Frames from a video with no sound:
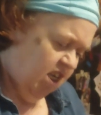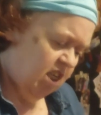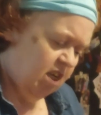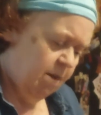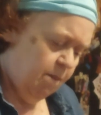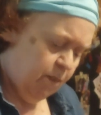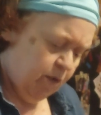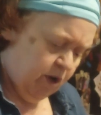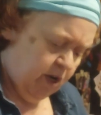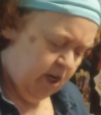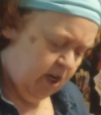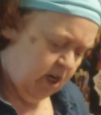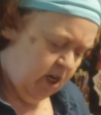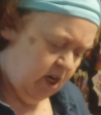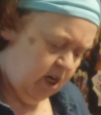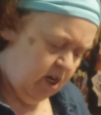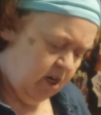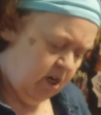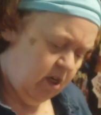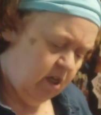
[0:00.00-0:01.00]
up onion
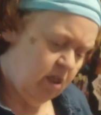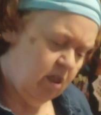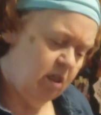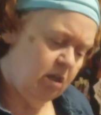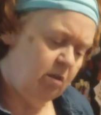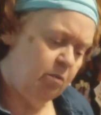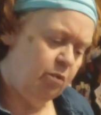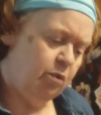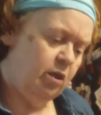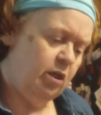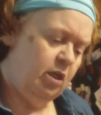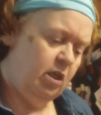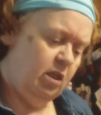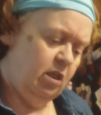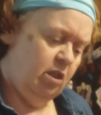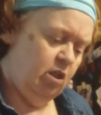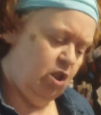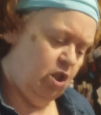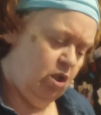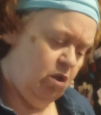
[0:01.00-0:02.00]
here to put
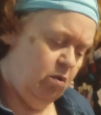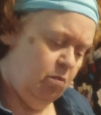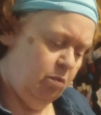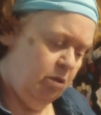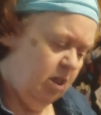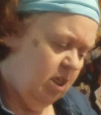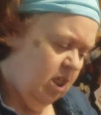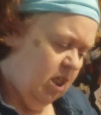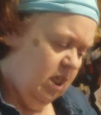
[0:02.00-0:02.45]
in the soup.